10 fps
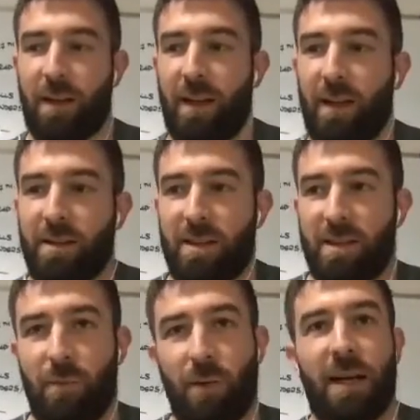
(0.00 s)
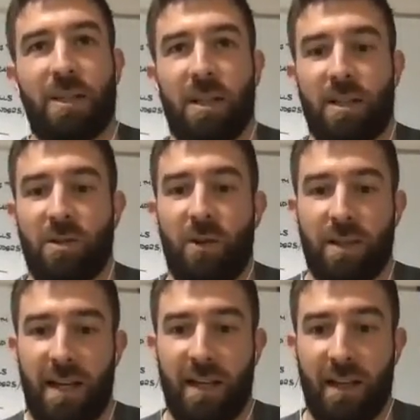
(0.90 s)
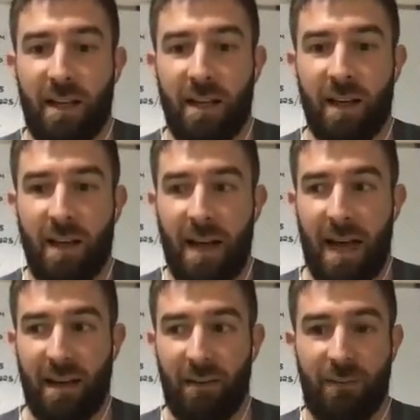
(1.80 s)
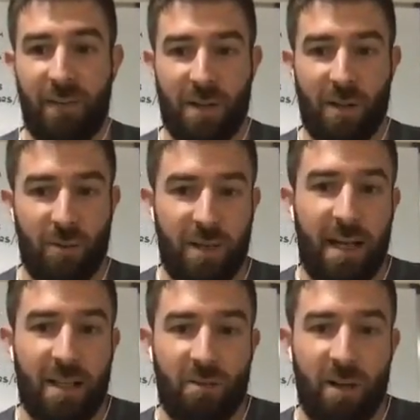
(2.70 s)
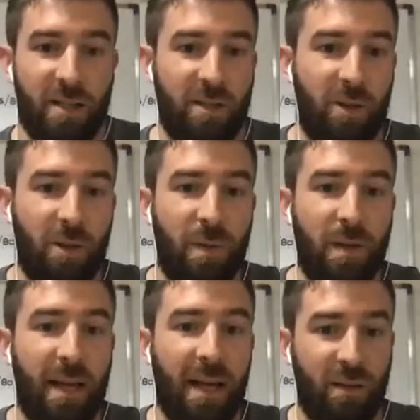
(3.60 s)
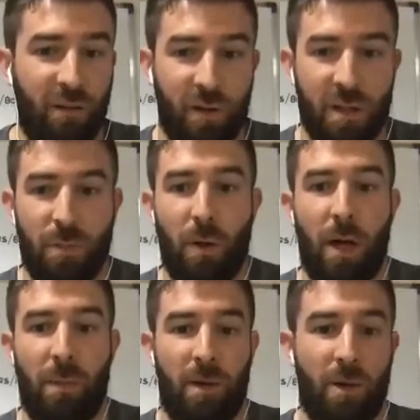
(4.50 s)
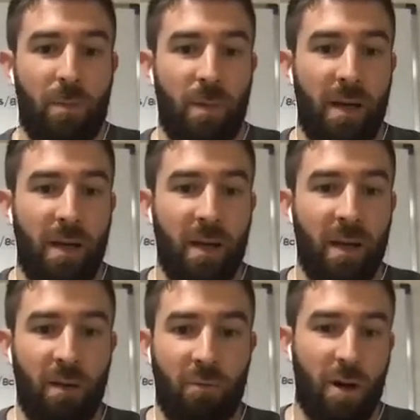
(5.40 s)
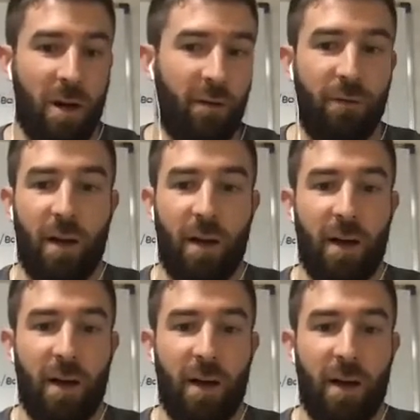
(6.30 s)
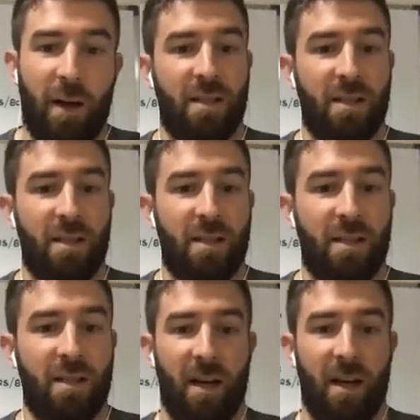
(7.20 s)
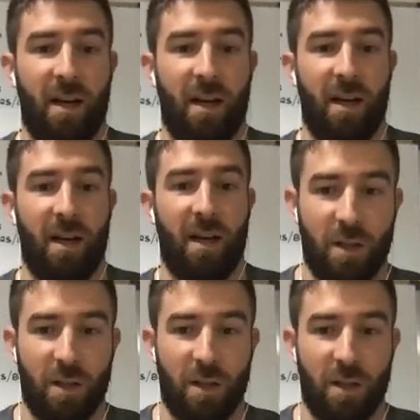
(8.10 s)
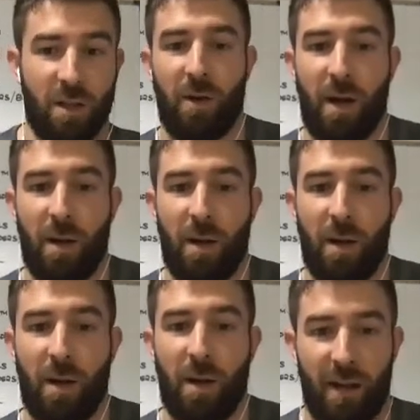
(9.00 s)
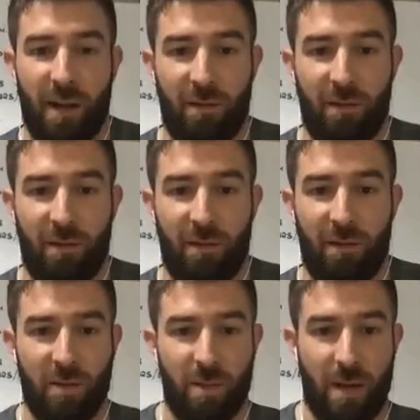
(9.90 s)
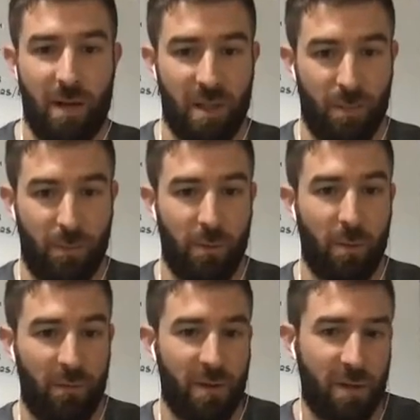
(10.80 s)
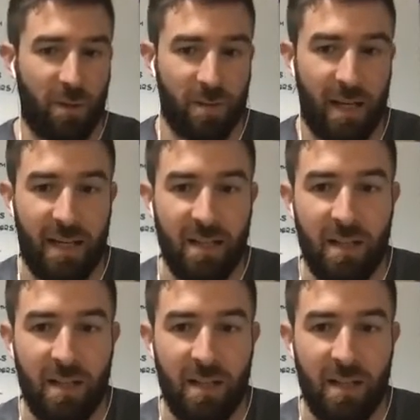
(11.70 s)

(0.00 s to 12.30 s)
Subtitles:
Then I was just like, well, actually it's not. It's any physical task, right? So it could be getting your first pull-up. It could be running a 5K in a certain time, running your first marathon, doing anything that requires you to be able to perform a physical task.